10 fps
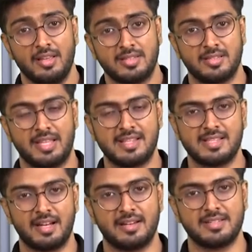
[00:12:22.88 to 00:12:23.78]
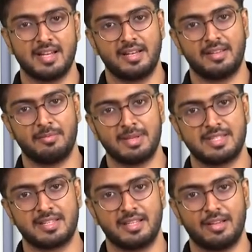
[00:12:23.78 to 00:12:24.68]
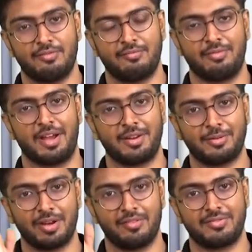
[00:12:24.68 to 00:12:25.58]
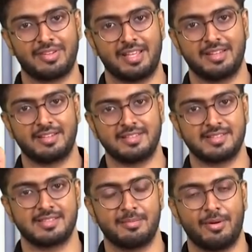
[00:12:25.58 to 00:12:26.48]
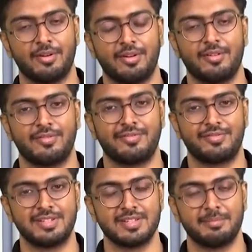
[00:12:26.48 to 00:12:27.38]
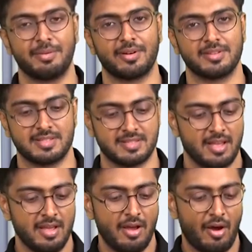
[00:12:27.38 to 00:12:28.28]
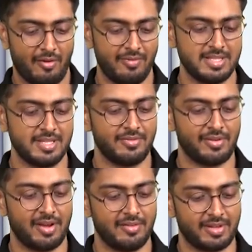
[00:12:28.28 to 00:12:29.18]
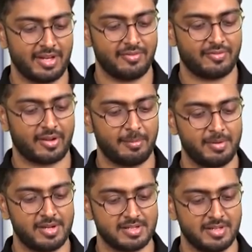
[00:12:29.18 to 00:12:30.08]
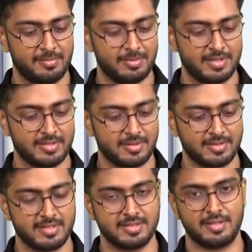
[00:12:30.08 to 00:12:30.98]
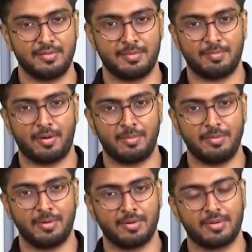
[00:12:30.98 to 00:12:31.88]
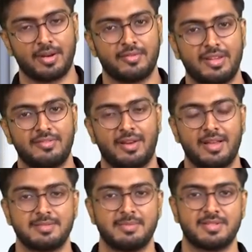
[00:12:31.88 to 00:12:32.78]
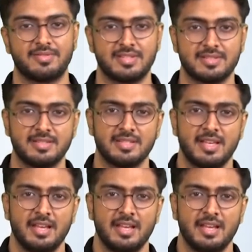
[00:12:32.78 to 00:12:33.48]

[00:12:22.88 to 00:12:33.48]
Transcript: so that's the understanding basically of where you kind of say that this is the border of feature importances obviously if you have enough computational resources you would probably want to kind of keep as much features